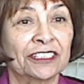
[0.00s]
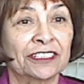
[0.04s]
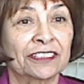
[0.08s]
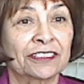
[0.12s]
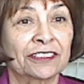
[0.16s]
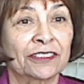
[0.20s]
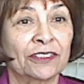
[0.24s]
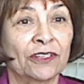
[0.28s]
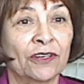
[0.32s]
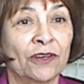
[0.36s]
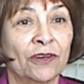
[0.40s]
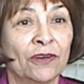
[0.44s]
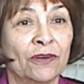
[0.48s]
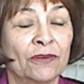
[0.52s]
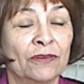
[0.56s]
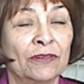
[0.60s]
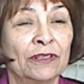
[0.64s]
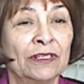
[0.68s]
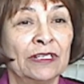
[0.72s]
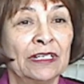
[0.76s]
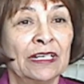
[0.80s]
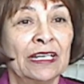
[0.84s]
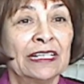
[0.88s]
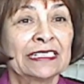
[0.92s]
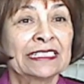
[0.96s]
So
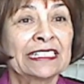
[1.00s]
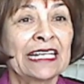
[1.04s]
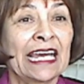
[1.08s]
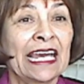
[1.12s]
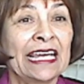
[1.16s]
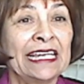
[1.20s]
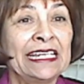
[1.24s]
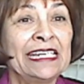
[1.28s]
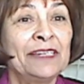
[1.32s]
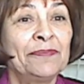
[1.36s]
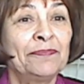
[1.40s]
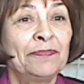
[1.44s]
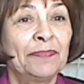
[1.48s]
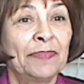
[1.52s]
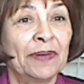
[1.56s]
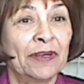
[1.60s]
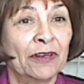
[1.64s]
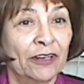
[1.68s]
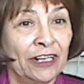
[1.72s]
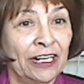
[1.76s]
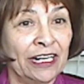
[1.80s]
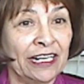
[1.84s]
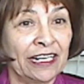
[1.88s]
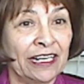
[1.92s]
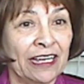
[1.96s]
Tayyip
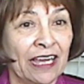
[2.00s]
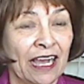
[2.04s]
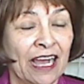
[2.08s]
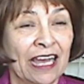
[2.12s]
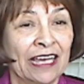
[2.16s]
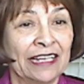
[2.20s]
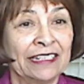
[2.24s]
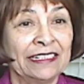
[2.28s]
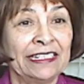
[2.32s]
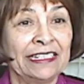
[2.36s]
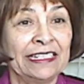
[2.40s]
Erdogan